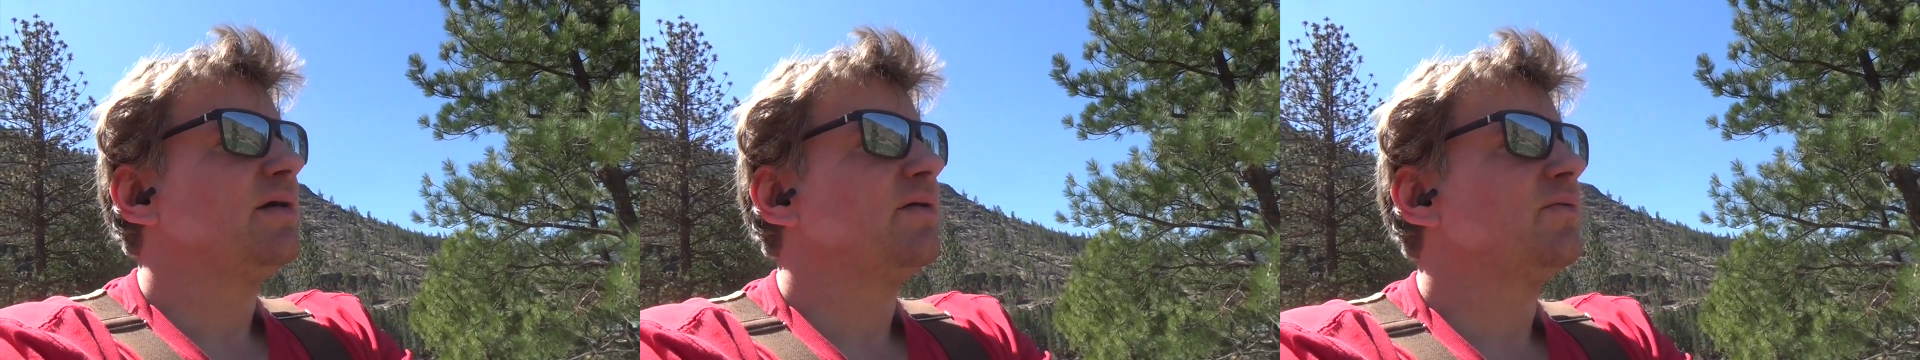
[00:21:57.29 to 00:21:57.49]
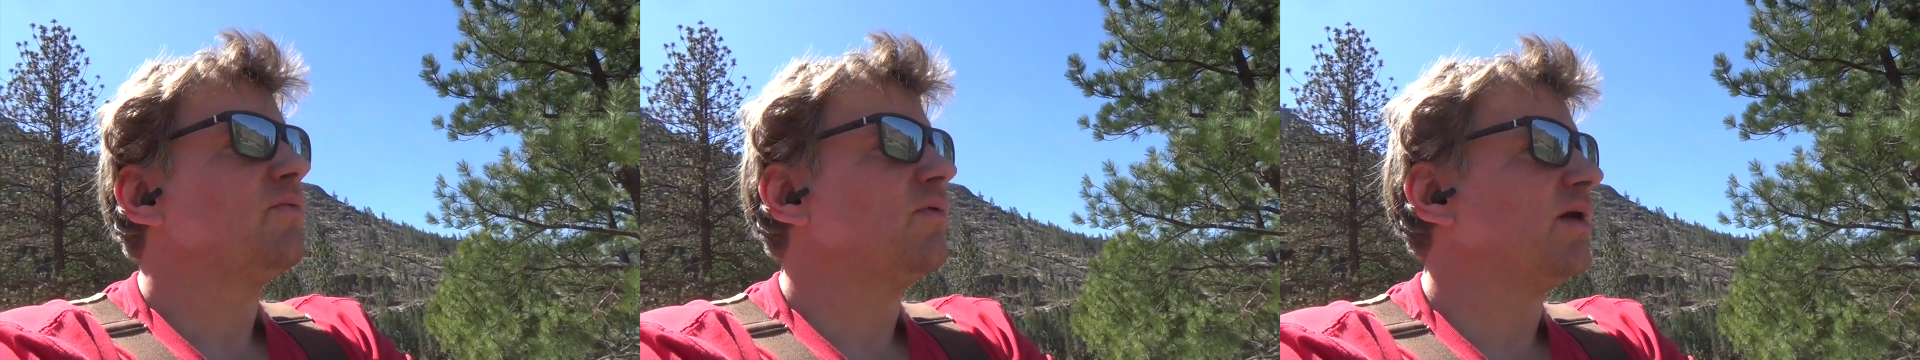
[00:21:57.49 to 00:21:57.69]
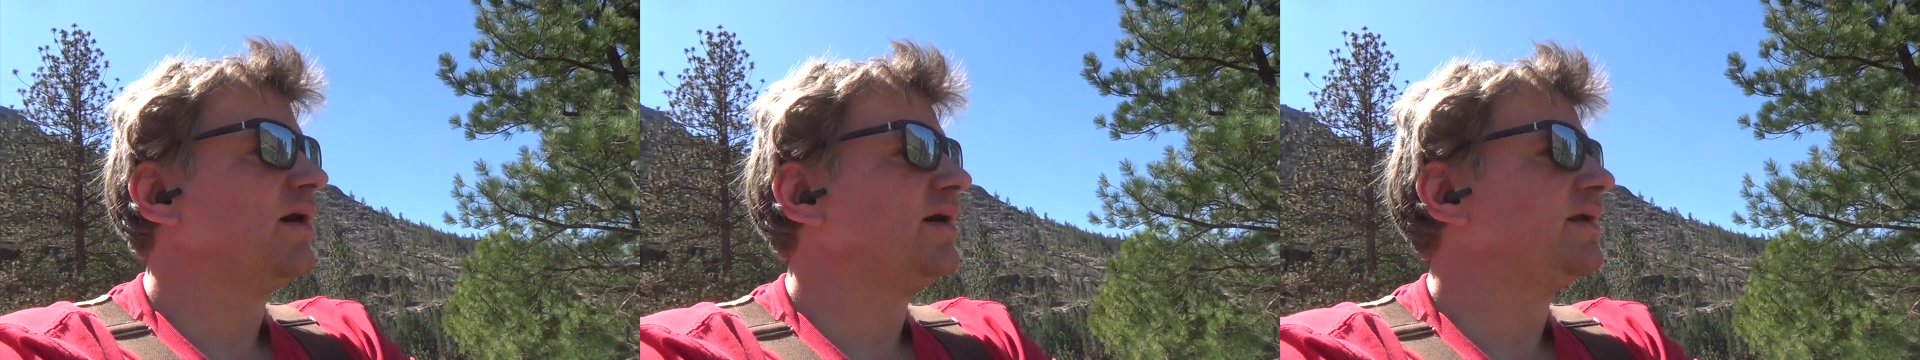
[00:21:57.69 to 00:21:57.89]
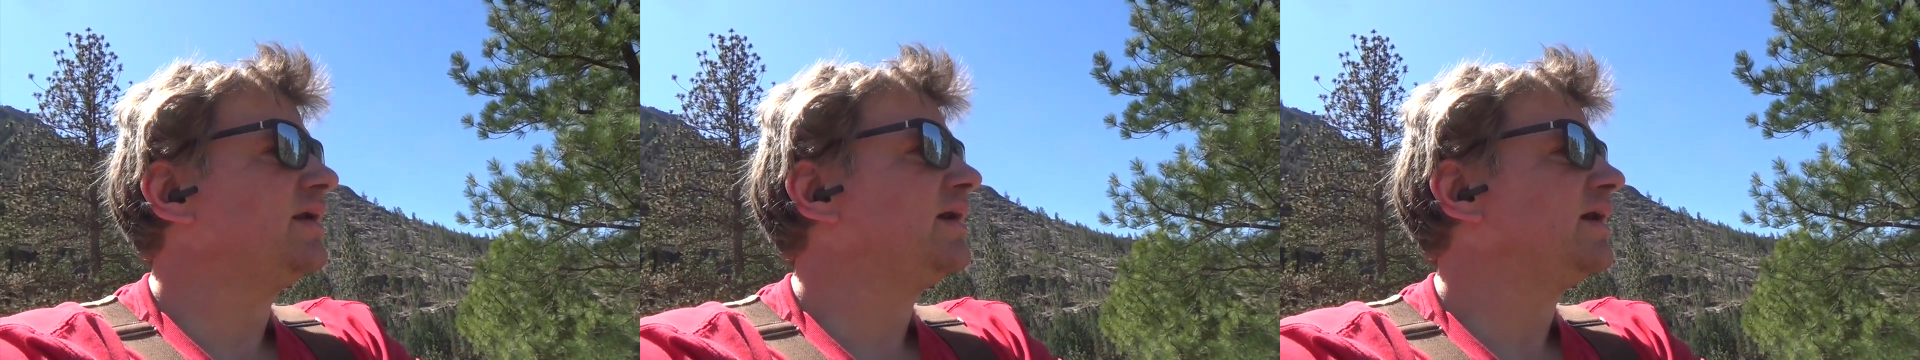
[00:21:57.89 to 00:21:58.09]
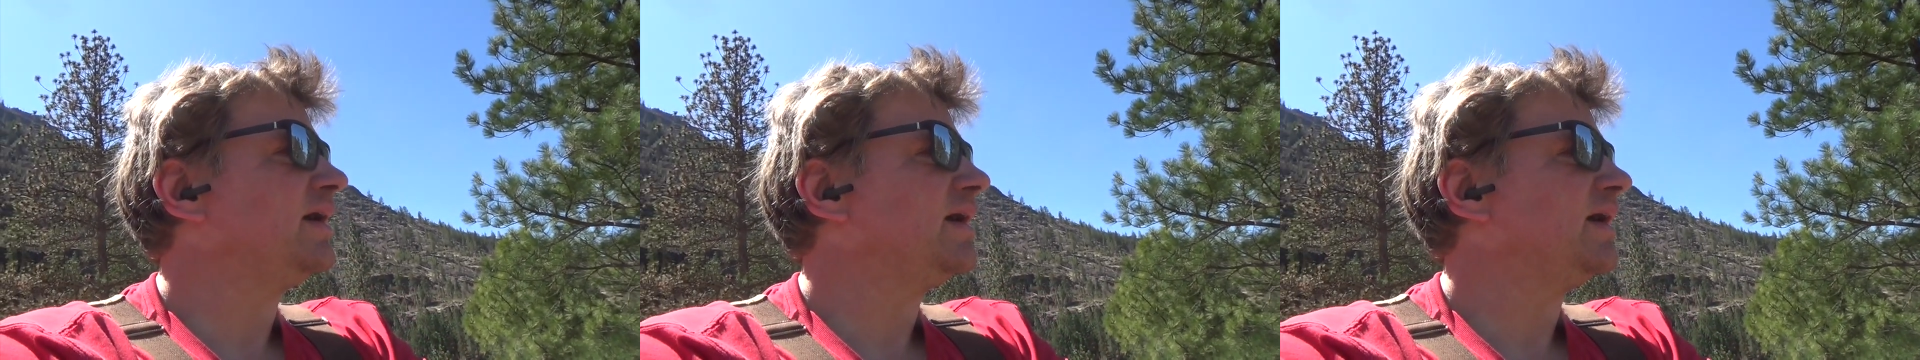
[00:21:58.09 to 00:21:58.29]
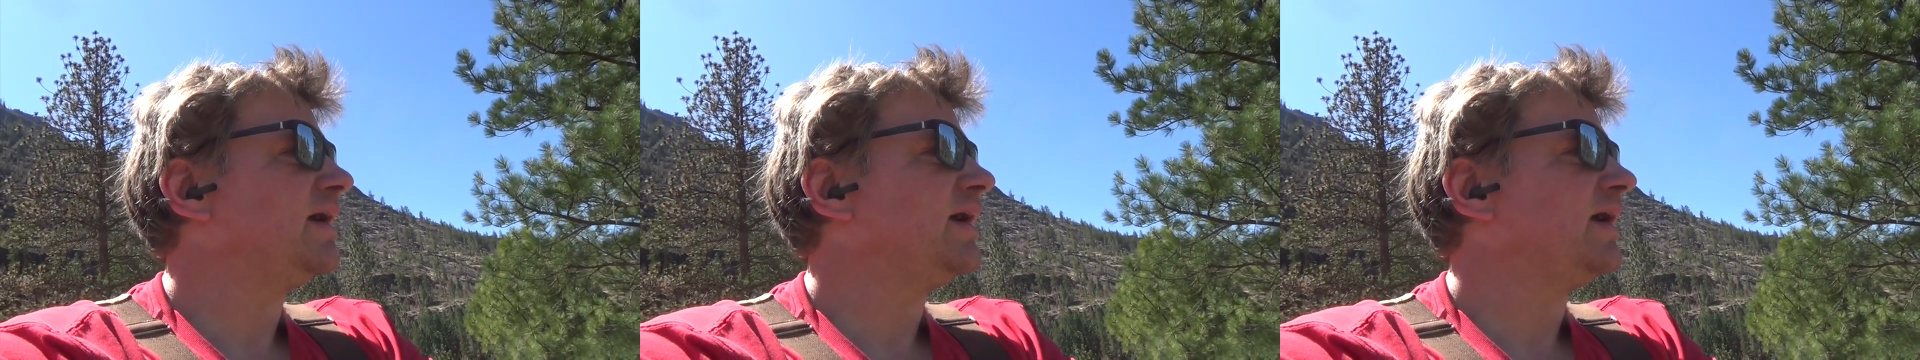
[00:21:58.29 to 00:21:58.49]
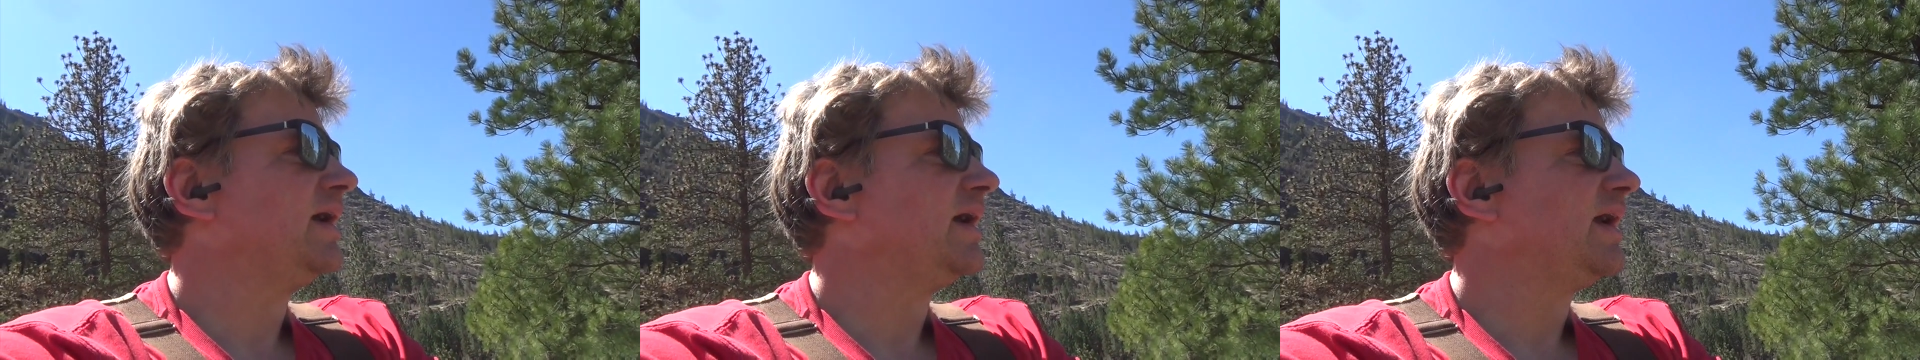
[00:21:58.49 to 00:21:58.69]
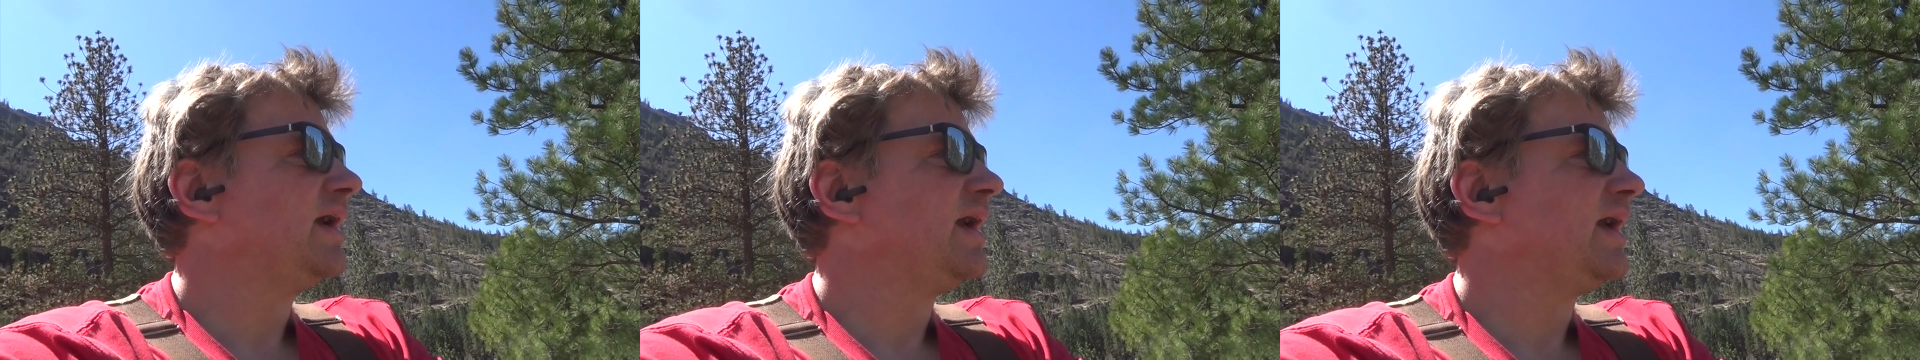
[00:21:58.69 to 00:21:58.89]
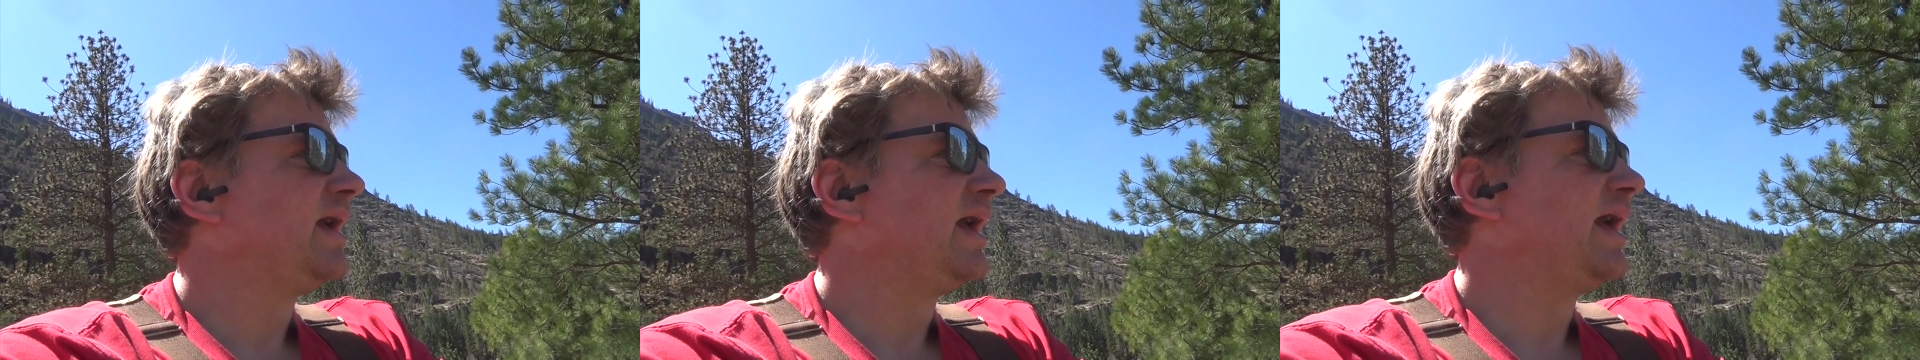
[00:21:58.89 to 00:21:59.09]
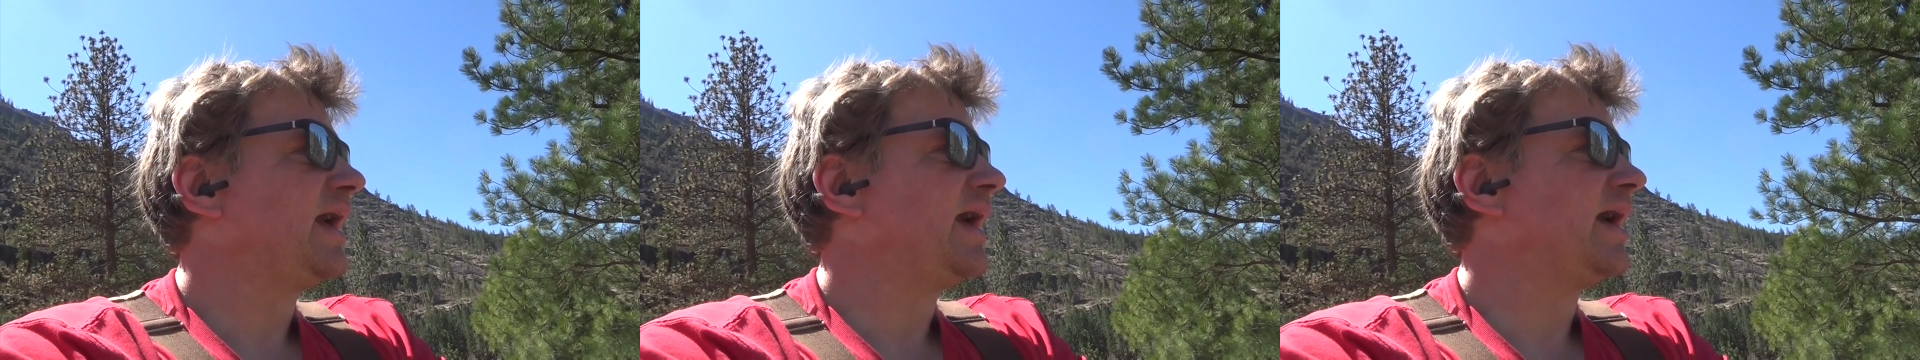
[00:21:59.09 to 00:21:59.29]
One
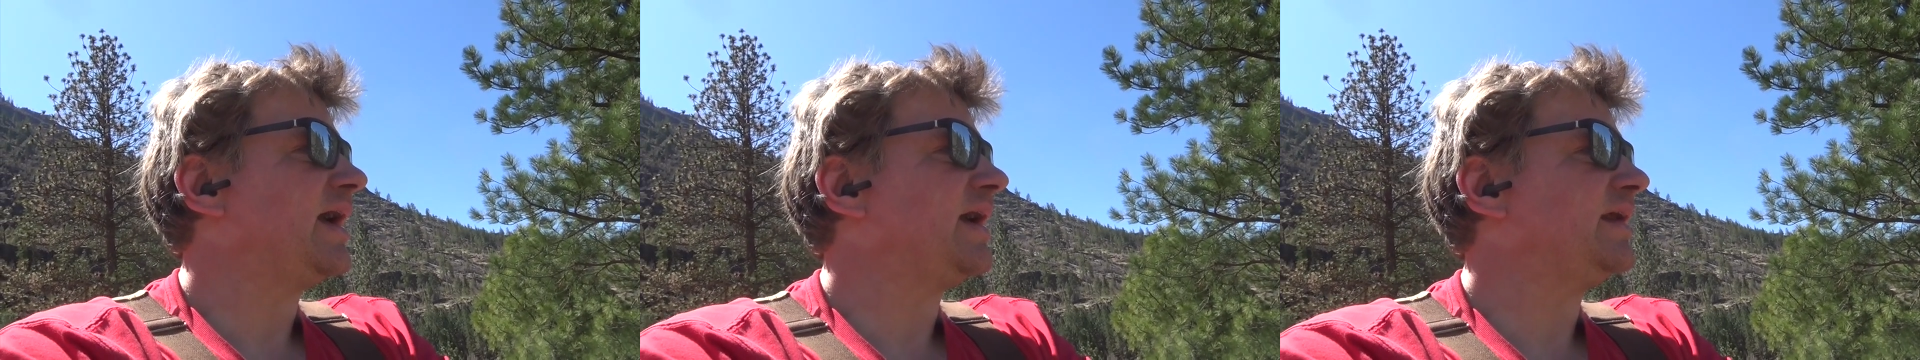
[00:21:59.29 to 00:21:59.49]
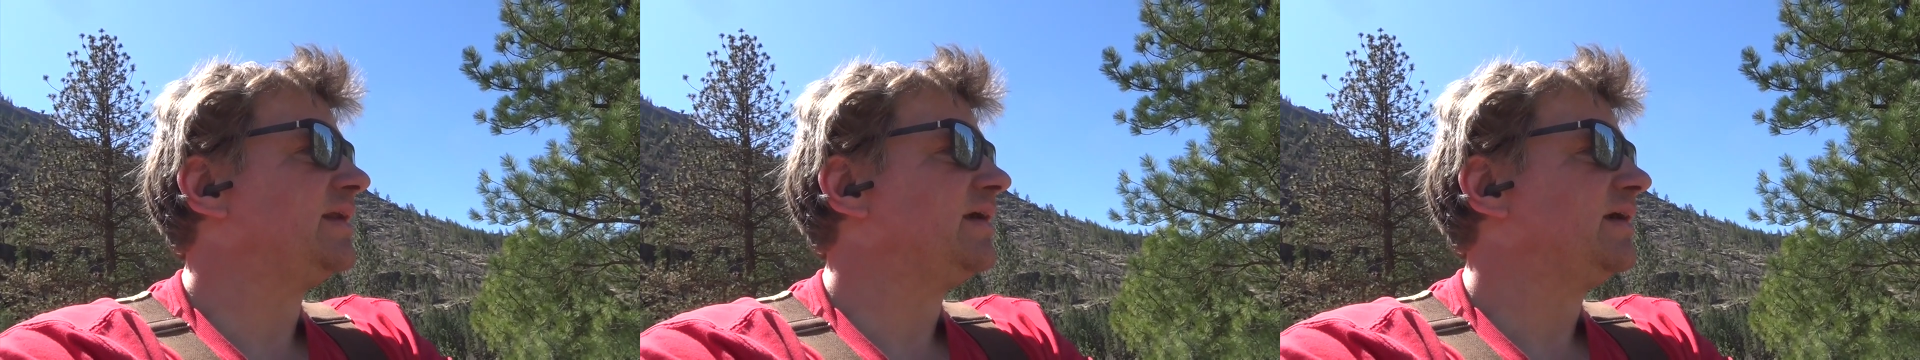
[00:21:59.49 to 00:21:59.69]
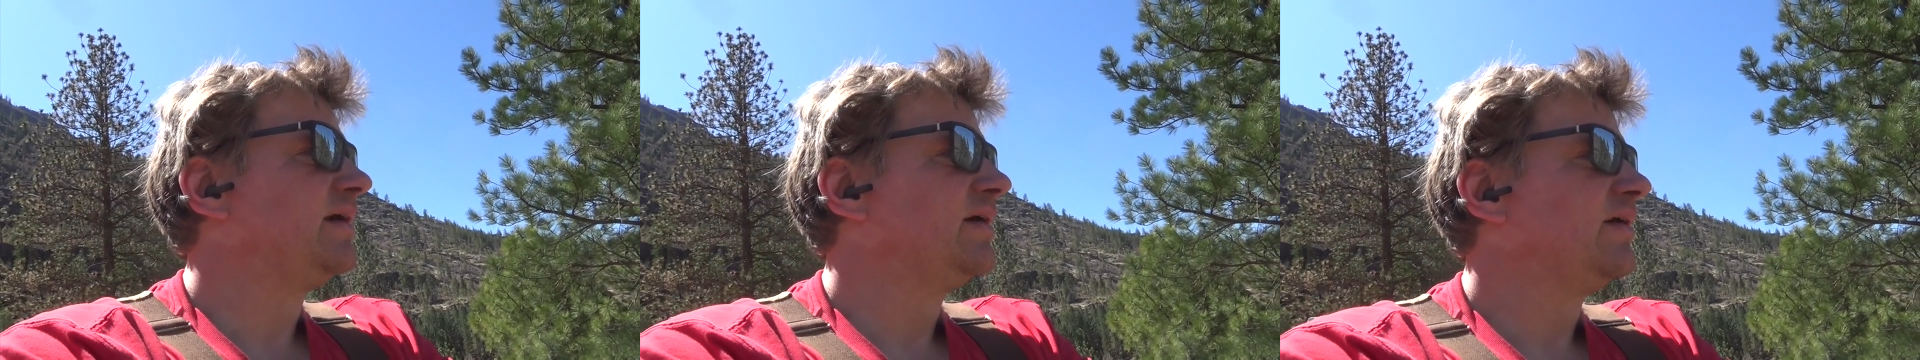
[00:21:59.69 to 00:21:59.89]
had